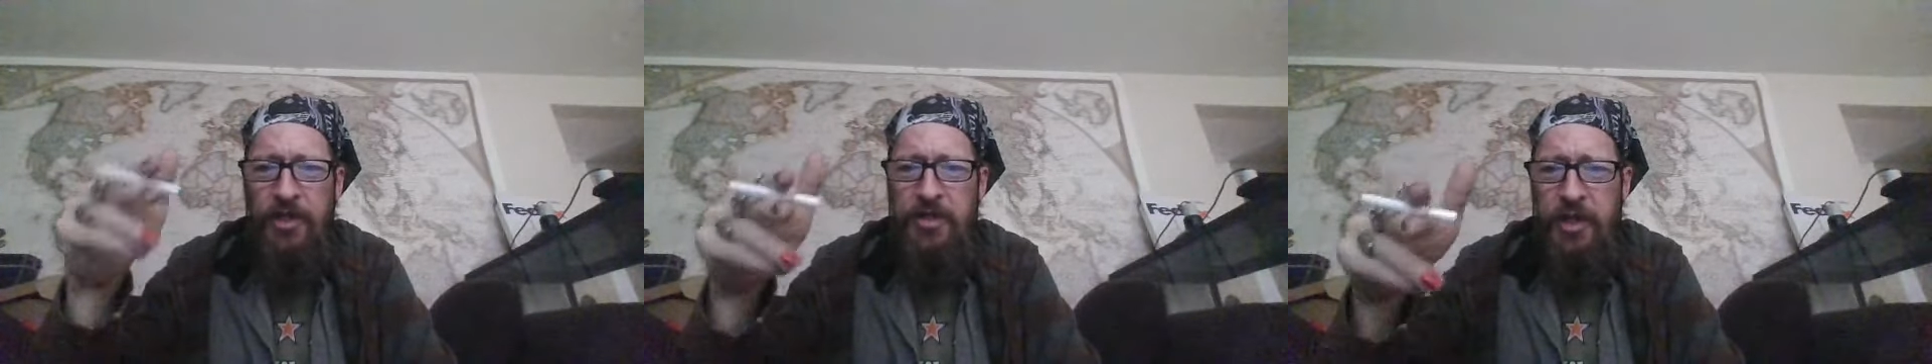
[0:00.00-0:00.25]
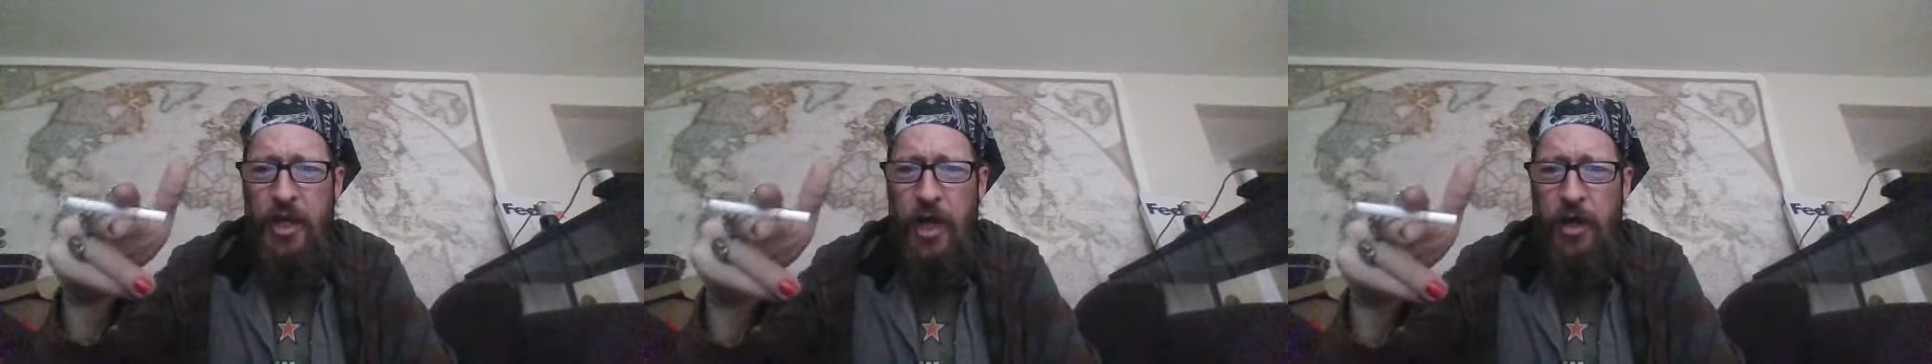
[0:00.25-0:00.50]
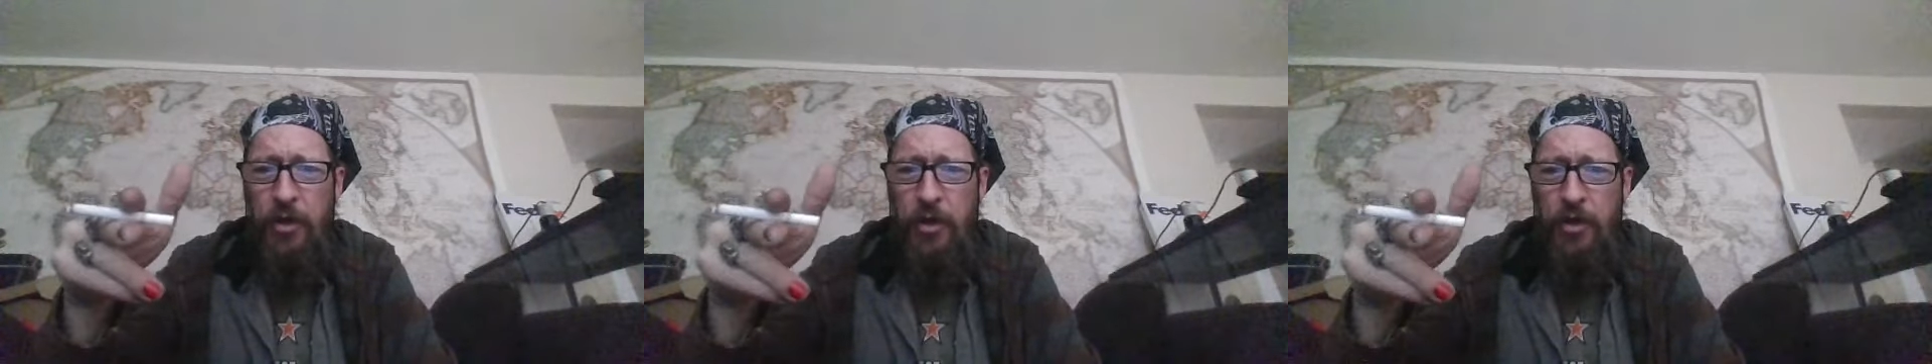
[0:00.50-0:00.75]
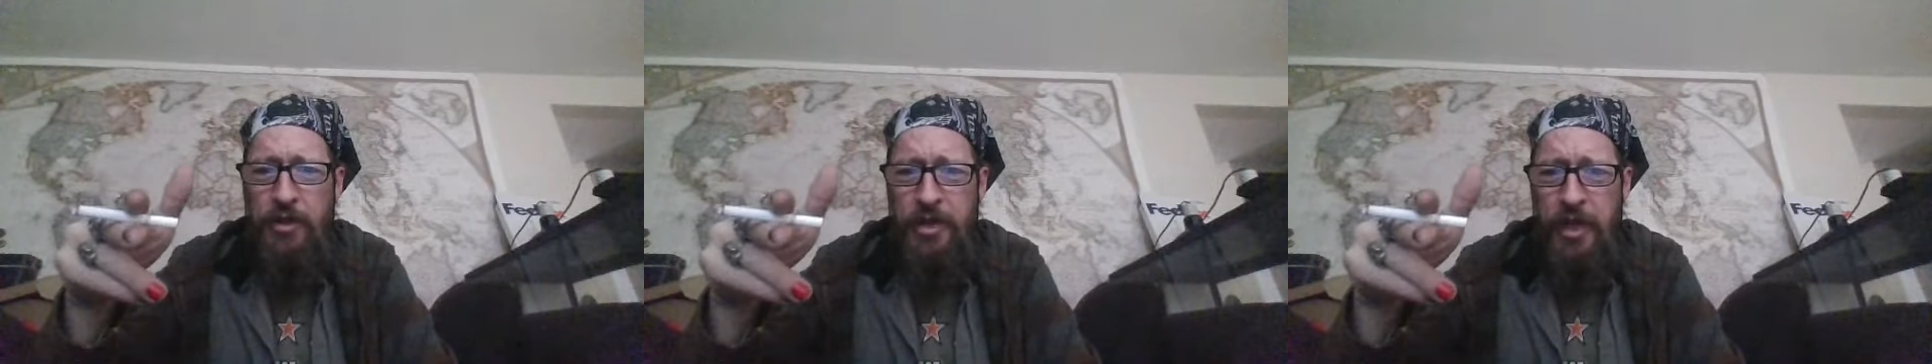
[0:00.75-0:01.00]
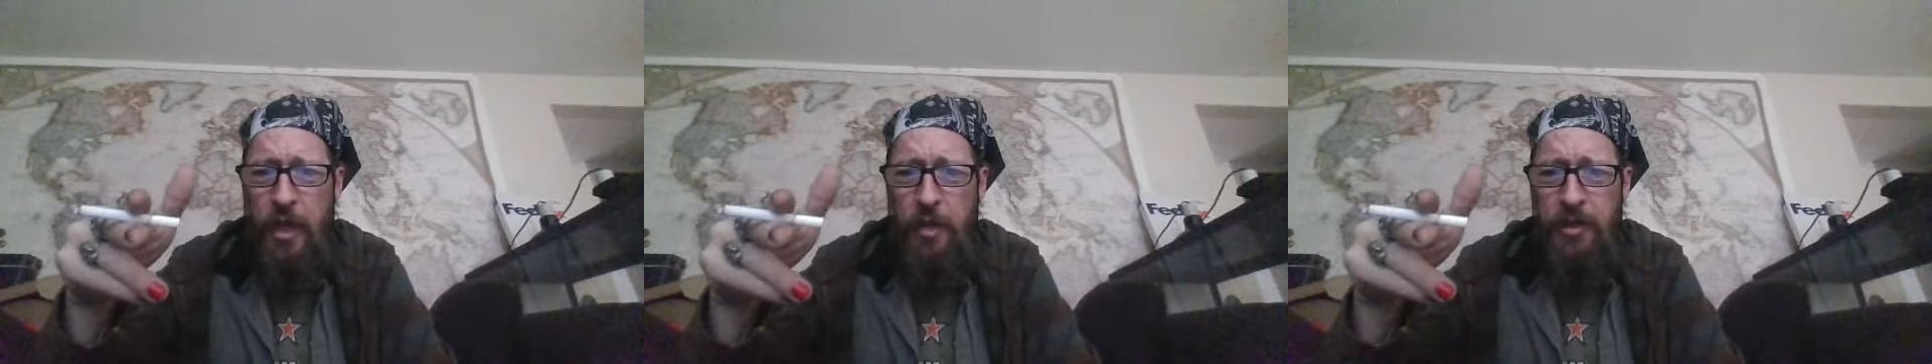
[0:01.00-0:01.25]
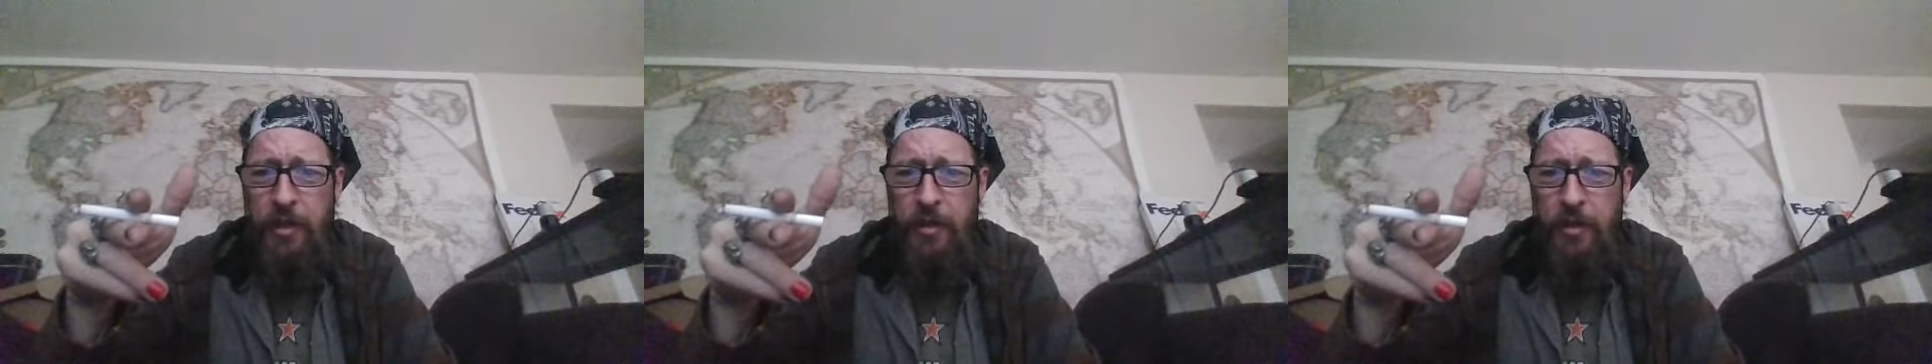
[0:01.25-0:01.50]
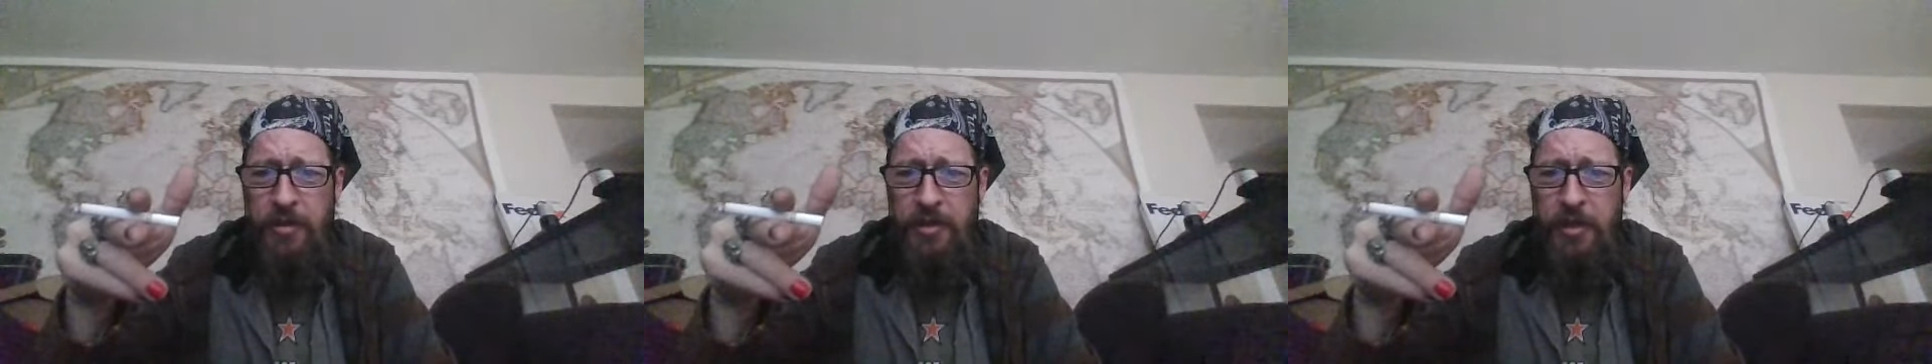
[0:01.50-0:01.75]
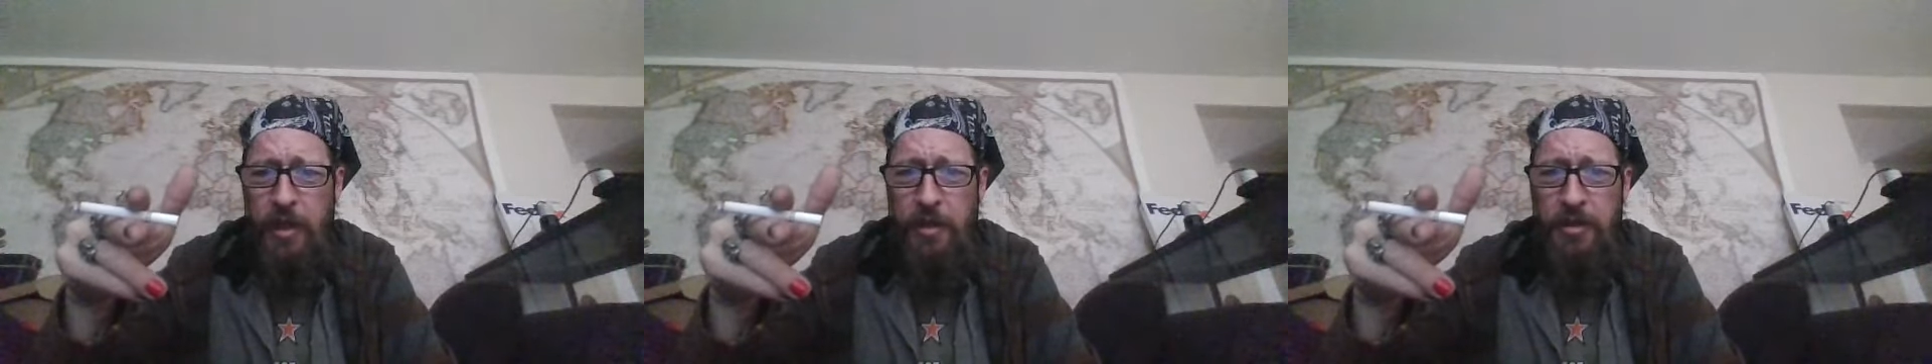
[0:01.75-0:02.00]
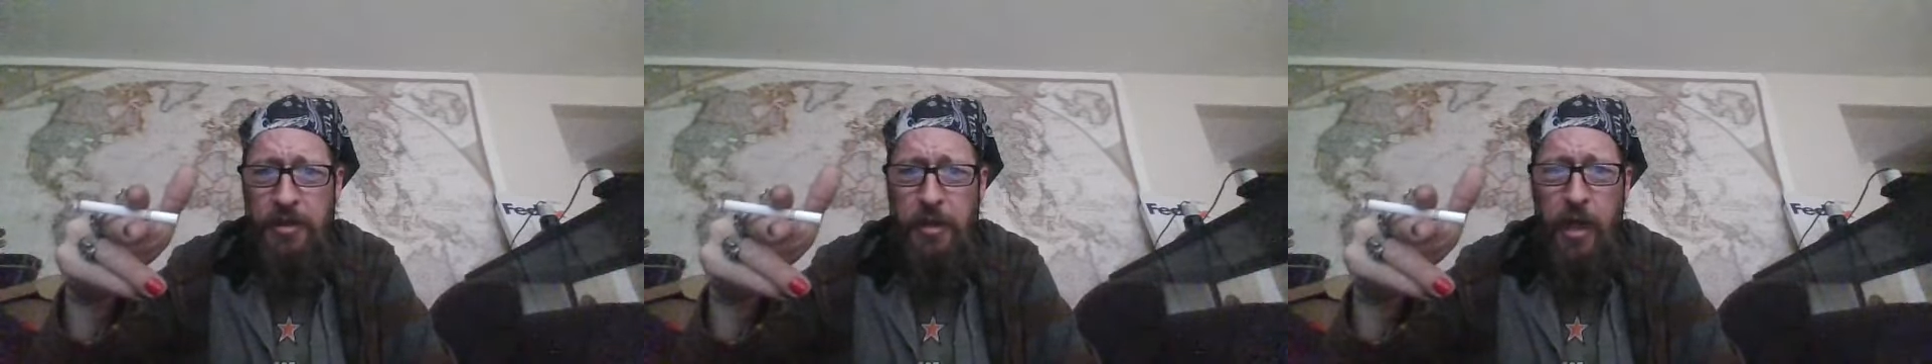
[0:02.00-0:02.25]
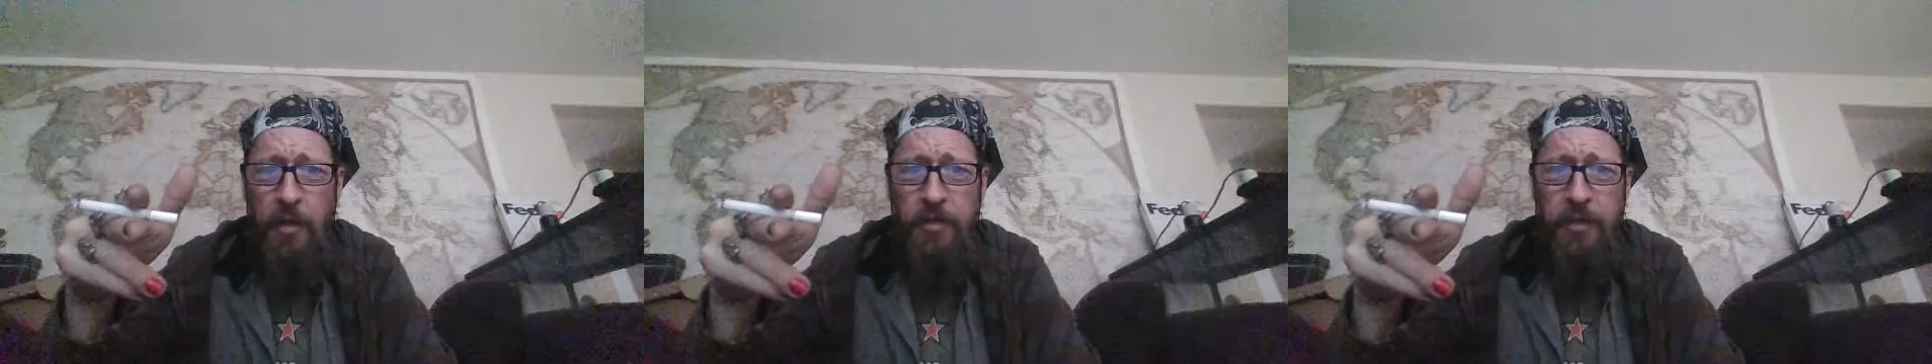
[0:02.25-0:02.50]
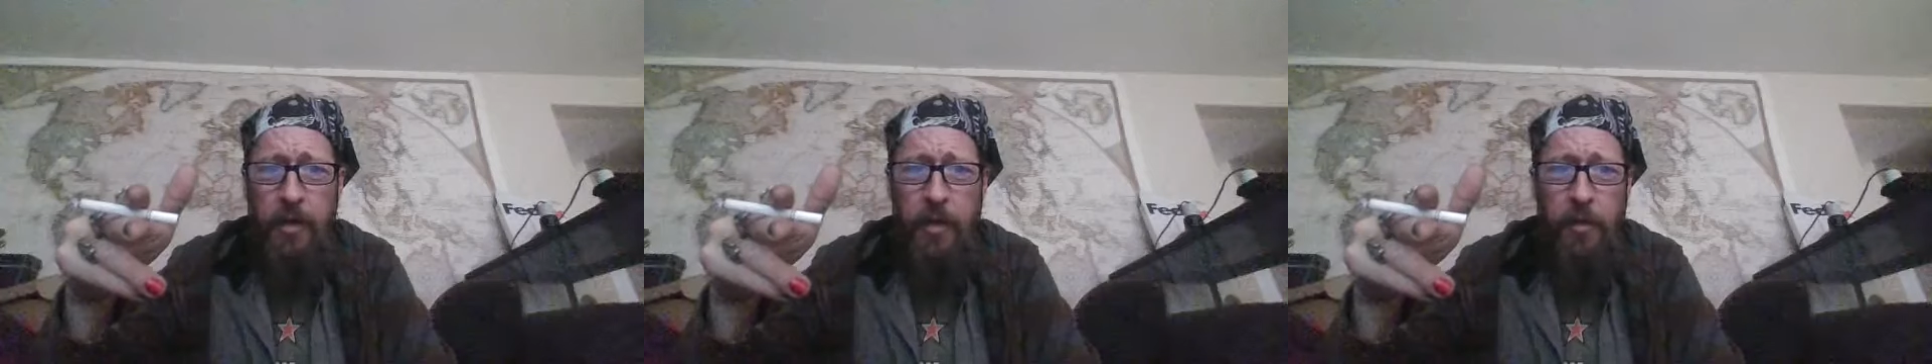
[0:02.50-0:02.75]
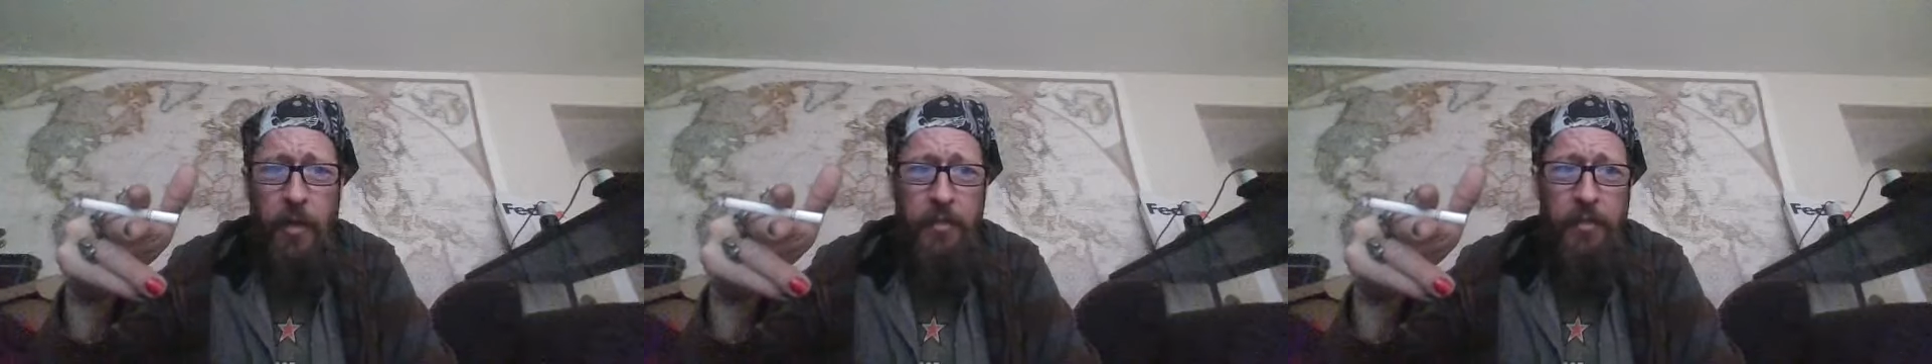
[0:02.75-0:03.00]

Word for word: Is uh, Kirsty out there? Kirsty, are you still out there?